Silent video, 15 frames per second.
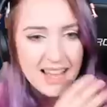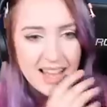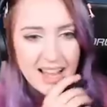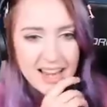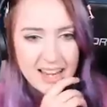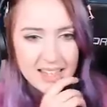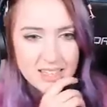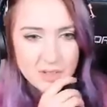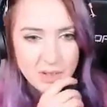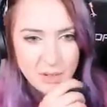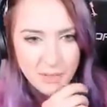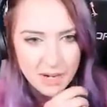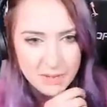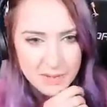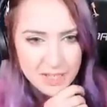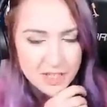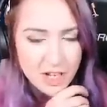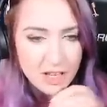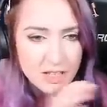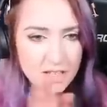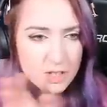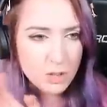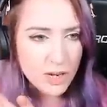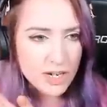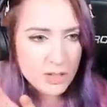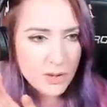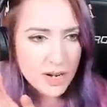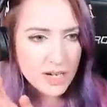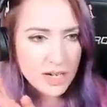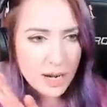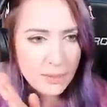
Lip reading: Hey lads, welcome back to my channel. It's 2020 and I'm a